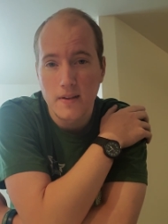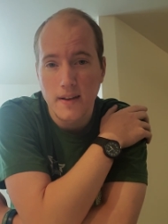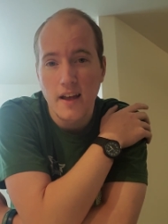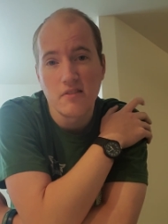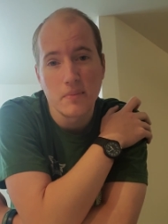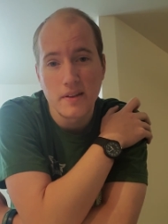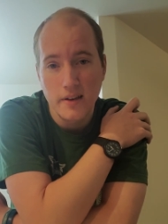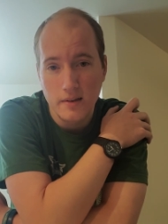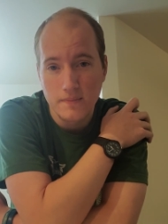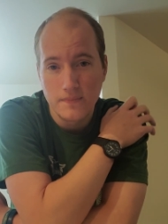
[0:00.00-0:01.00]
and have me
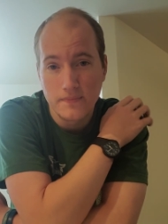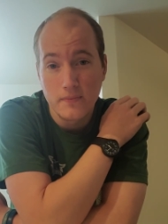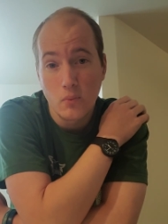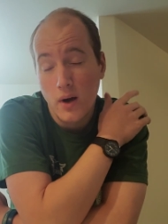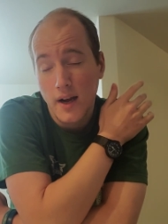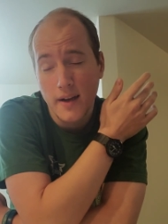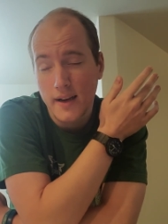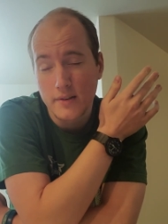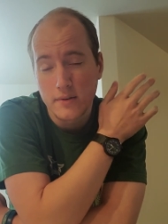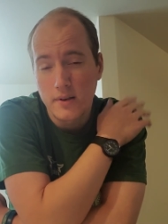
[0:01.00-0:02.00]
down. Why?
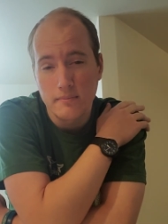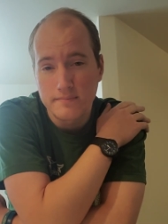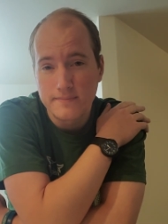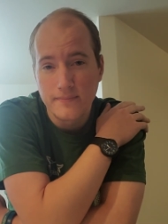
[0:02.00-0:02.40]
I don't know.